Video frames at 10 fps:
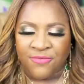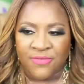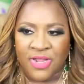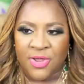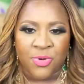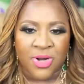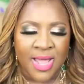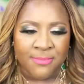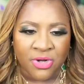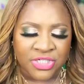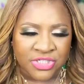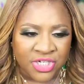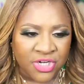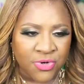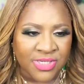and what I'm going to
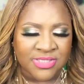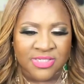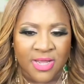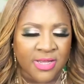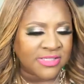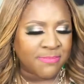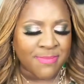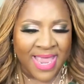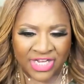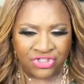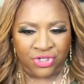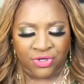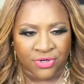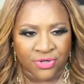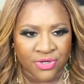do is
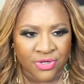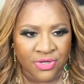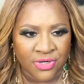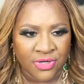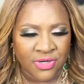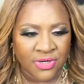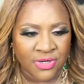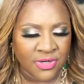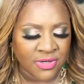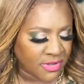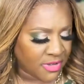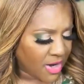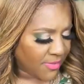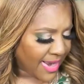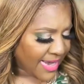major.
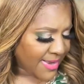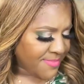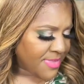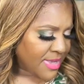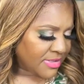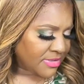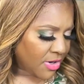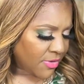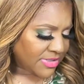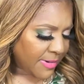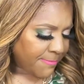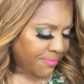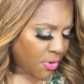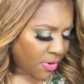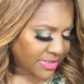All right. So it's
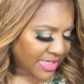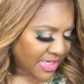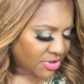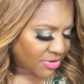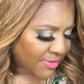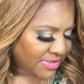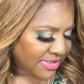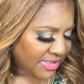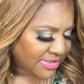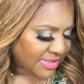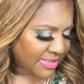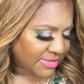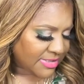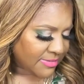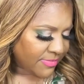important to get to that
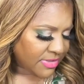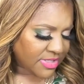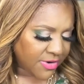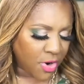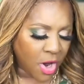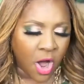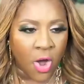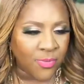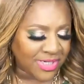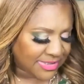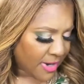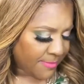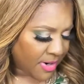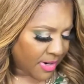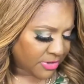resistance. Stuff will always come
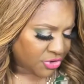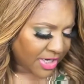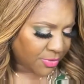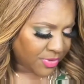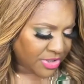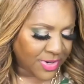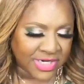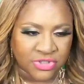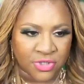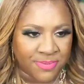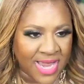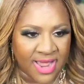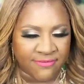up to try to redirect your path.